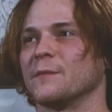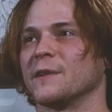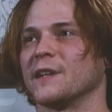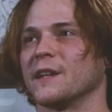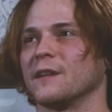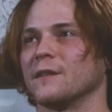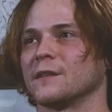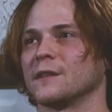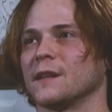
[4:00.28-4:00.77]
I mean,
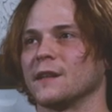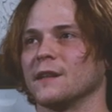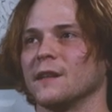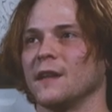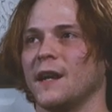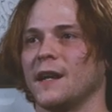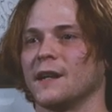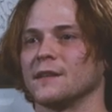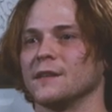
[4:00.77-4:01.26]
I looked at a
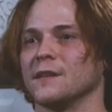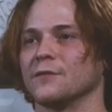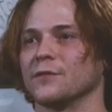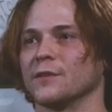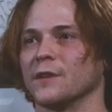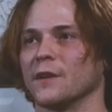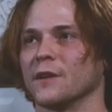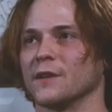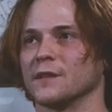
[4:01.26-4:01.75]
lot of
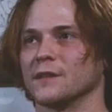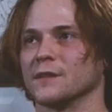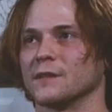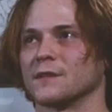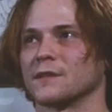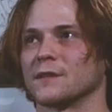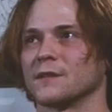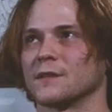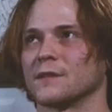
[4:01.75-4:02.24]
different
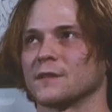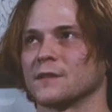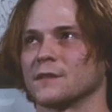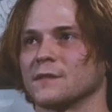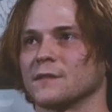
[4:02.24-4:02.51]
artists.